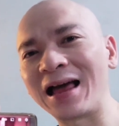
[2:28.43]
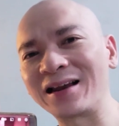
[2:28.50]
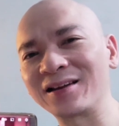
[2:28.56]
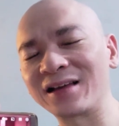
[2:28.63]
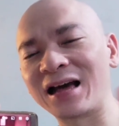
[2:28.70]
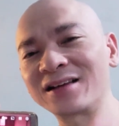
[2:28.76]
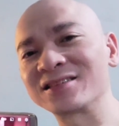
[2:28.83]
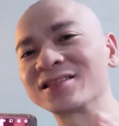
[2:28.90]

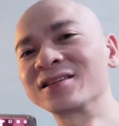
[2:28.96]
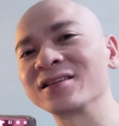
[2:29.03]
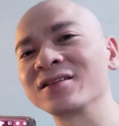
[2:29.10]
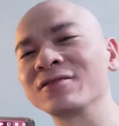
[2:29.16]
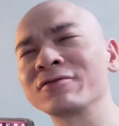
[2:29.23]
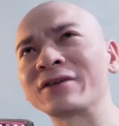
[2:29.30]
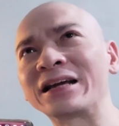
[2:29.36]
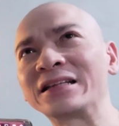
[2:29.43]

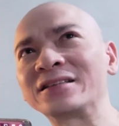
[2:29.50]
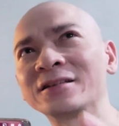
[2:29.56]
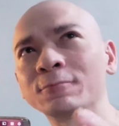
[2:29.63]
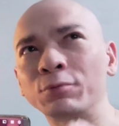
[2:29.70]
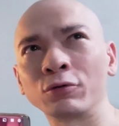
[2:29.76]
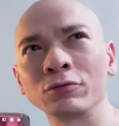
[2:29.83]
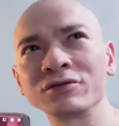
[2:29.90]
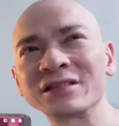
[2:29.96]
Accelerated
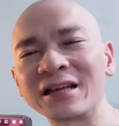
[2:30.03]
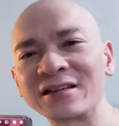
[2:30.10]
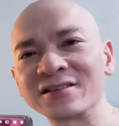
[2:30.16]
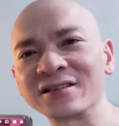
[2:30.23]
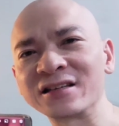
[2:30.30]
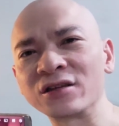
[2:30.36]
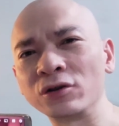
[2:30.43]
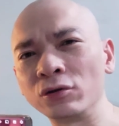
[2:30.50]

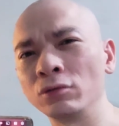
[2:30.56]
Processing